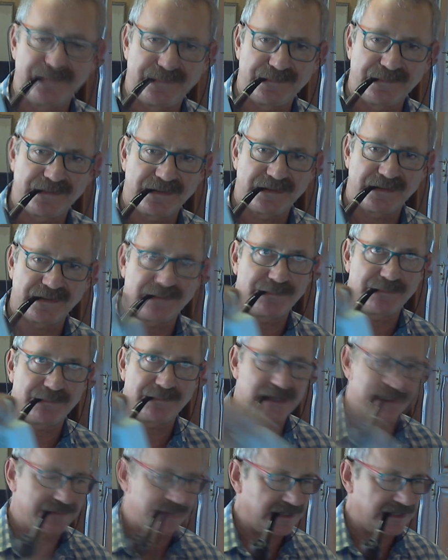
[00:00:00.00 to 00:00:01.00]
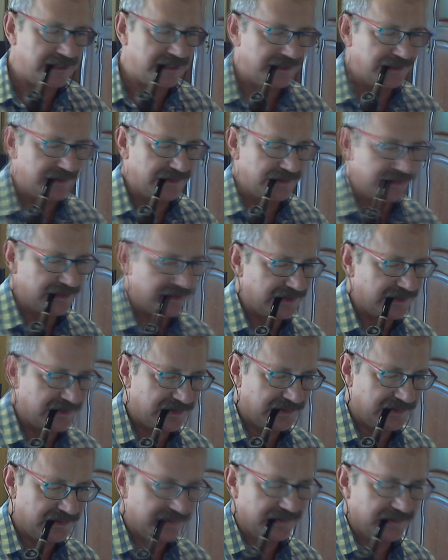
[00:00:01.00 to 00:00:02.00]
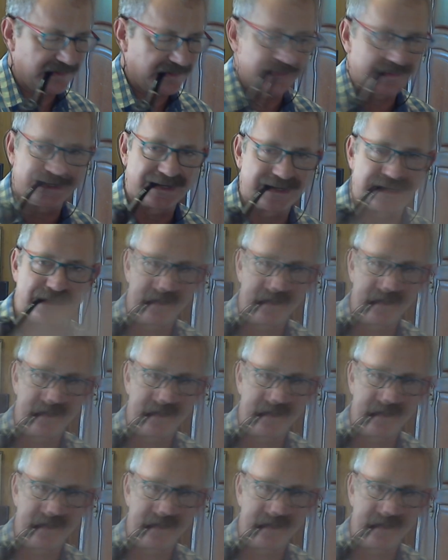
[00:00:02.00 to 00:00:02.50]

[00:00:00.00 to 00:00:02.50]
sometimes I use it just to dip.